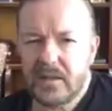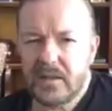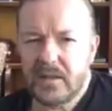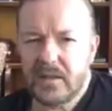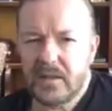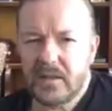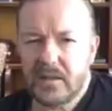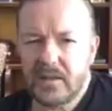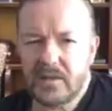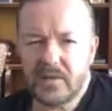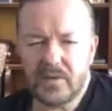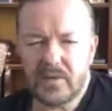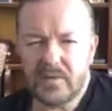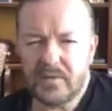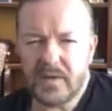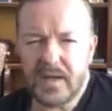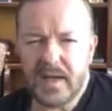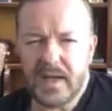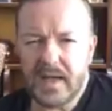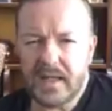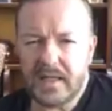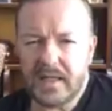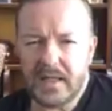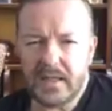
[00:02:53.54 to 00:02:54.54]
sort of
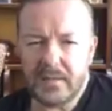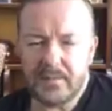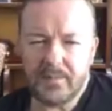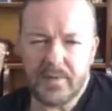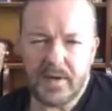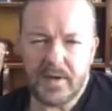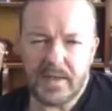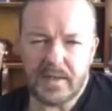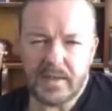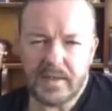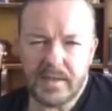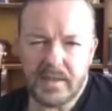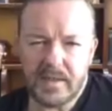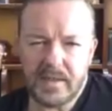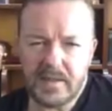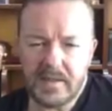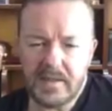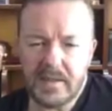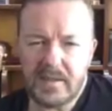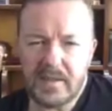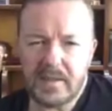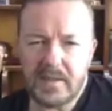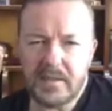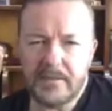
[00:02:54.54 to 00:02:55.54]
antidepressants
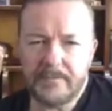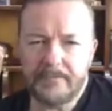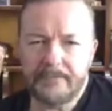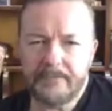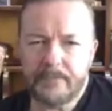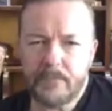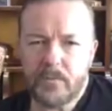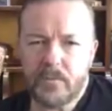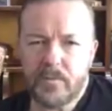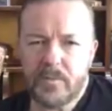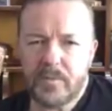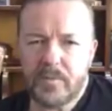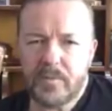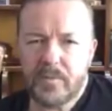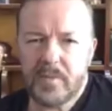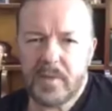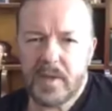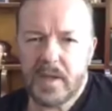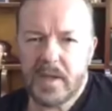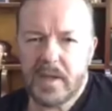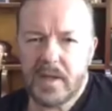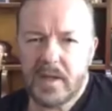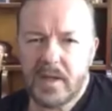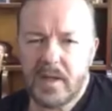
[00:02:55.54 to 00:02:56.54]
and
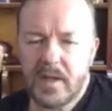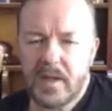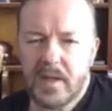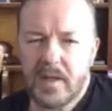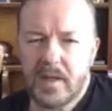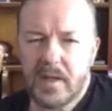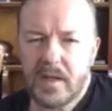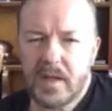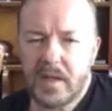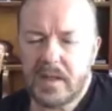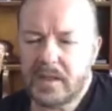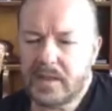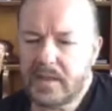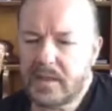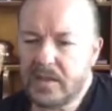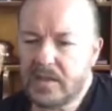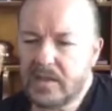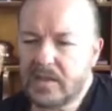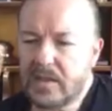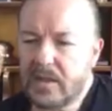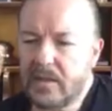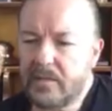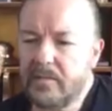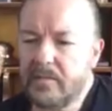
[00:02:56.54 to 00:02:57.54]
and
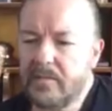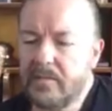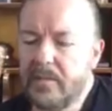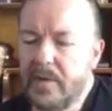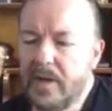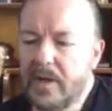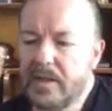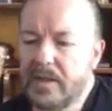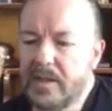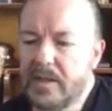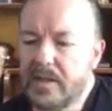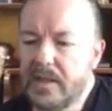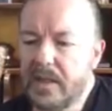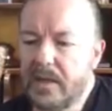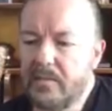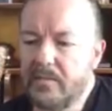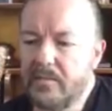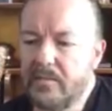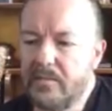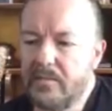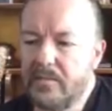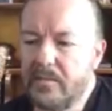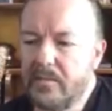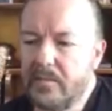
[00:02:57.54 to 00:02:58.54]
some and
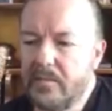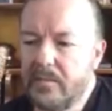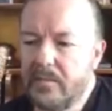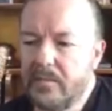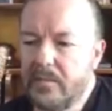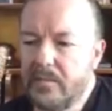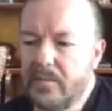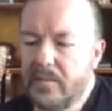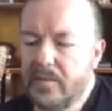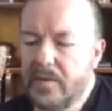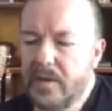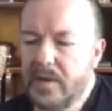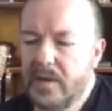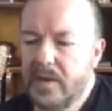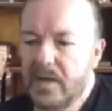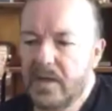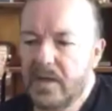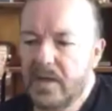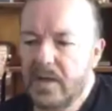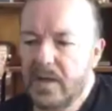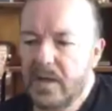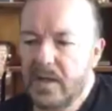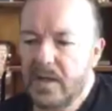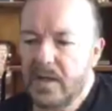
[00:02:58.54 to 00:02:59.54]
some.
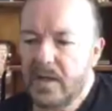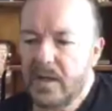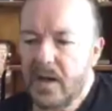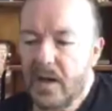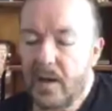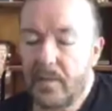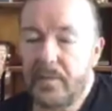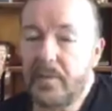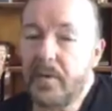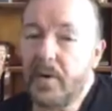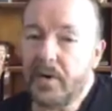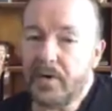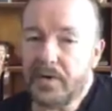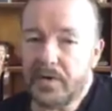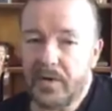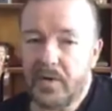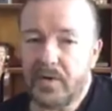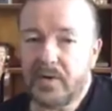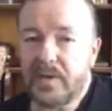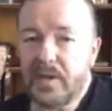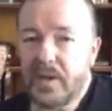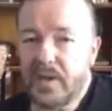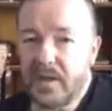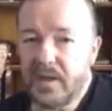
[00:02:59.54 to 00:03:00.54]
I'm not a
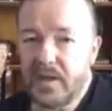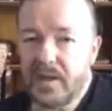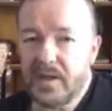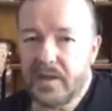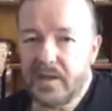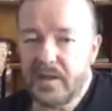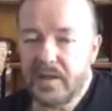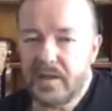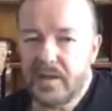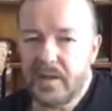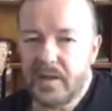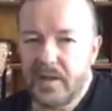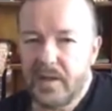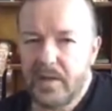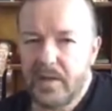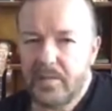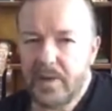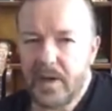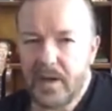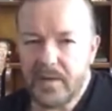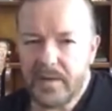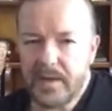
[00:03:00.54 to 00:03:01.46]
doctor, but I think